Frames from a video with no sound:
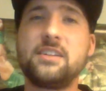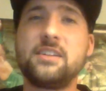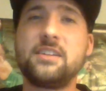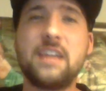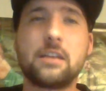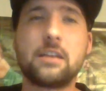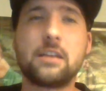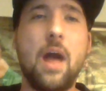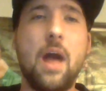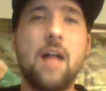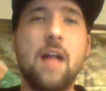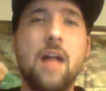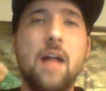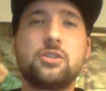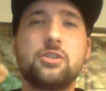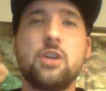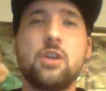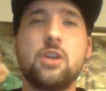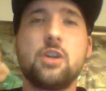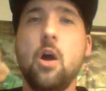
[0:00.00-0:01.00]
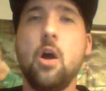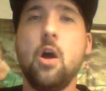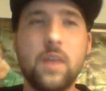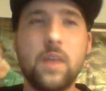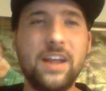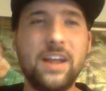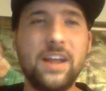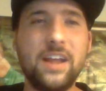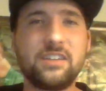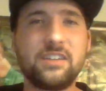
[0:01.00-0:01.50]
And Seth Rollins
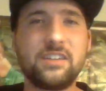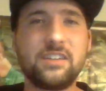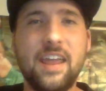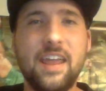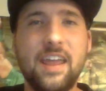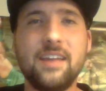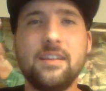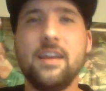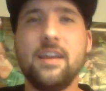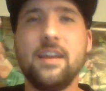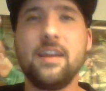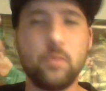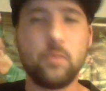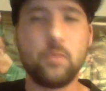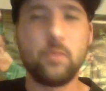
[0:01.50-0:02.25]
raised his hand,